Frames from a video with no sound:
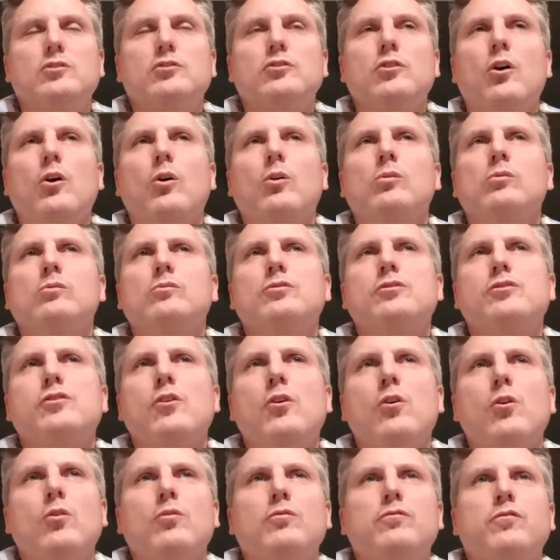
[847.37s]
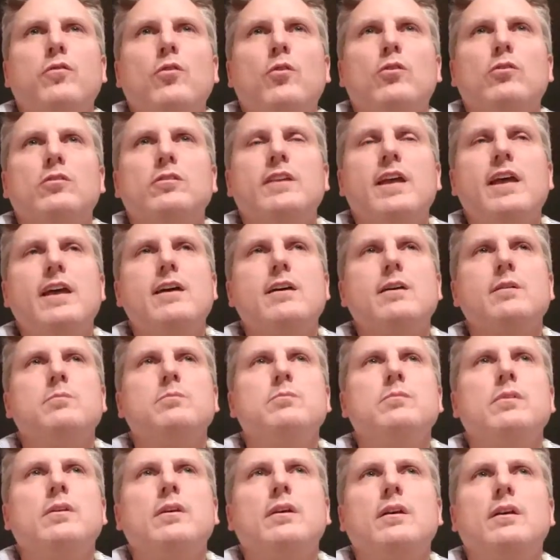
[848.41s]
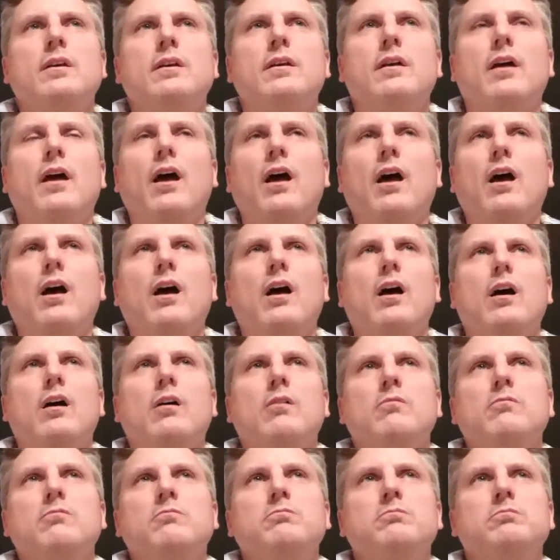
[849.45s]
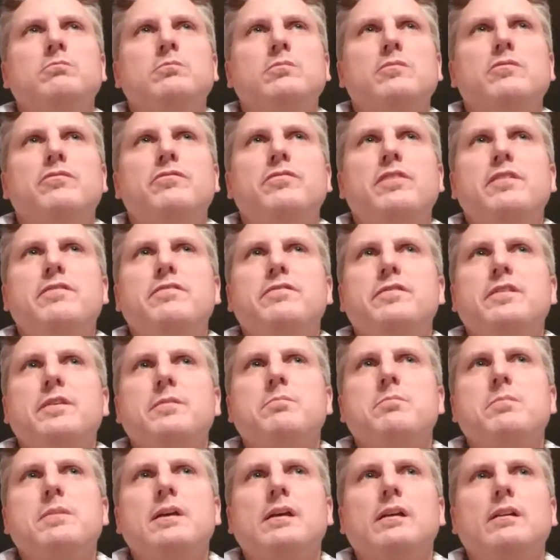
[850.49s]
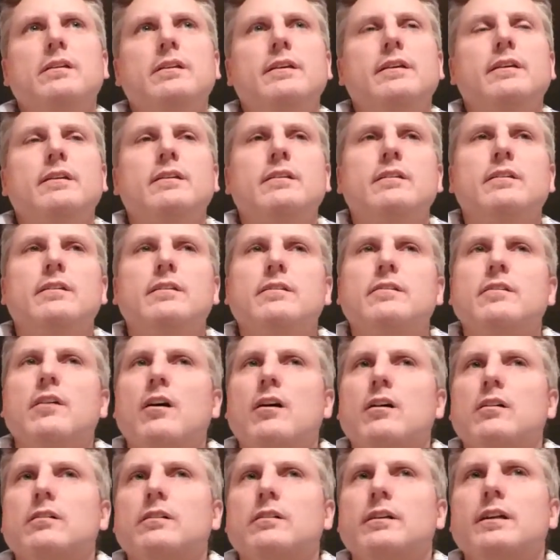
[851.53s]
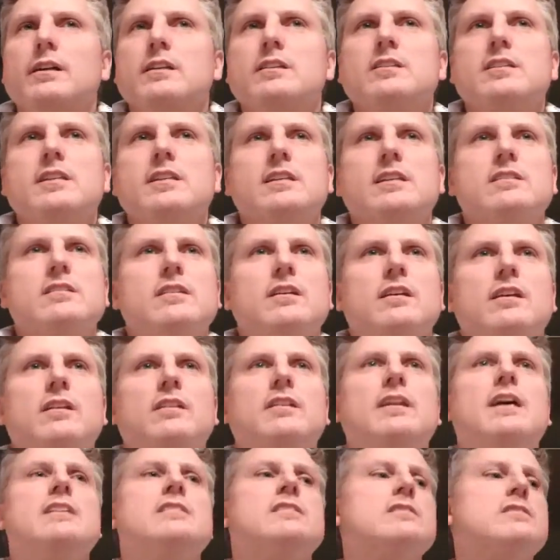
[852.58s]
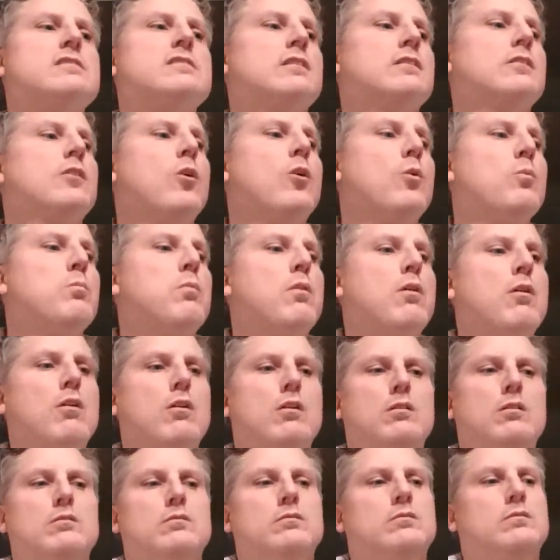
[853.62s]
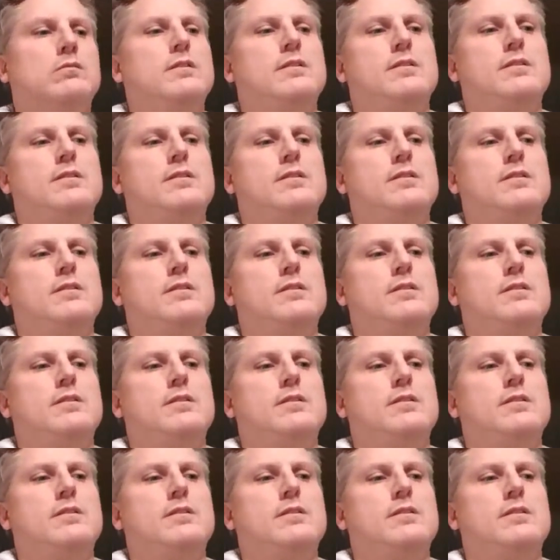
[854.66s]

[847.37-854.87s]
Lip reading: So for them, $50 million is just that's just a low ball.